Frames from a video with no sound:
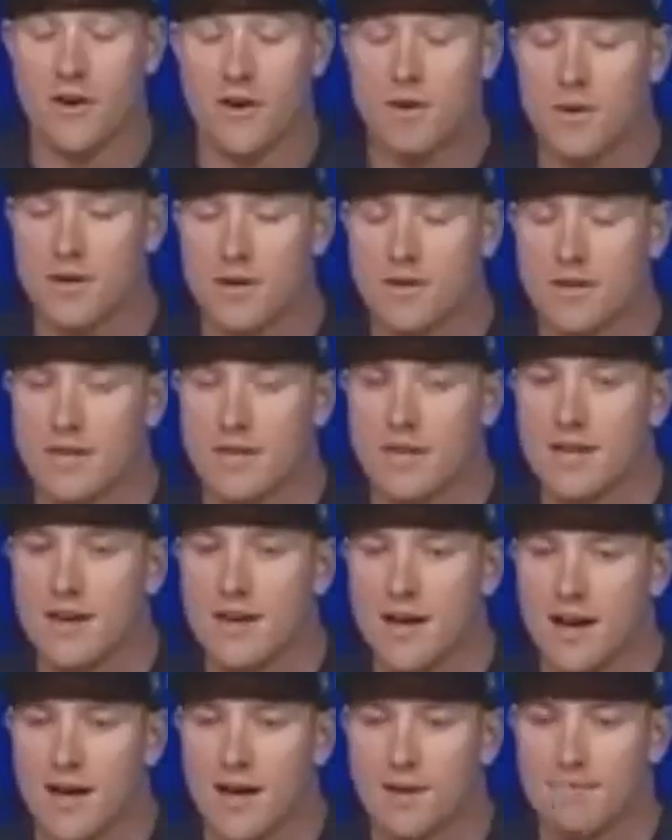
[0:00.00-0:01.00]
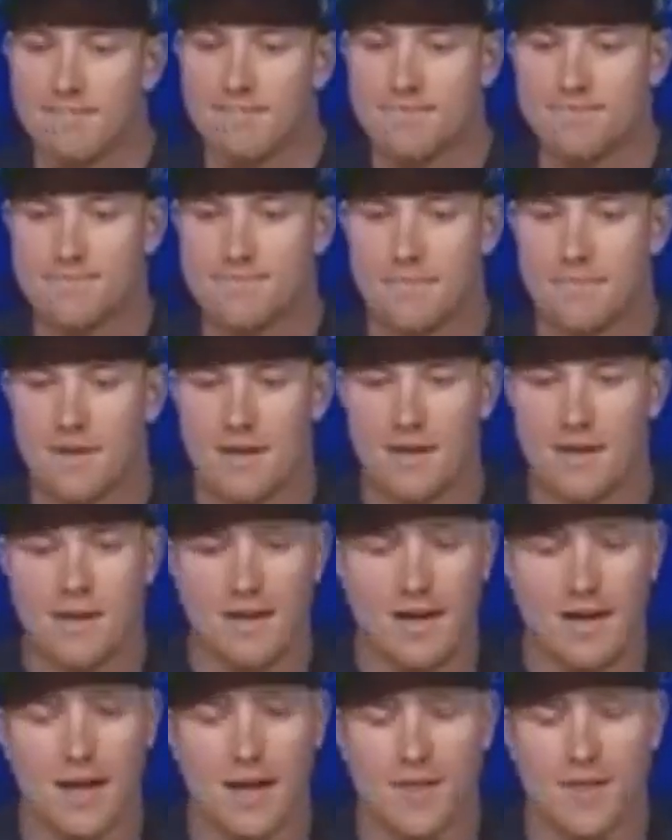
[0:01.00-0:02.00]
quickly.
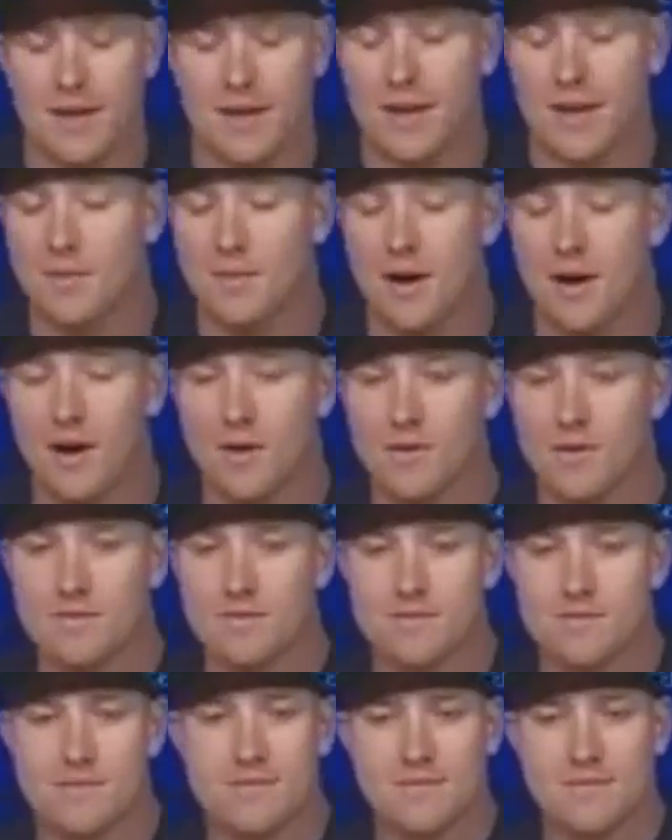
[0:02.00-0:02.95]
I think about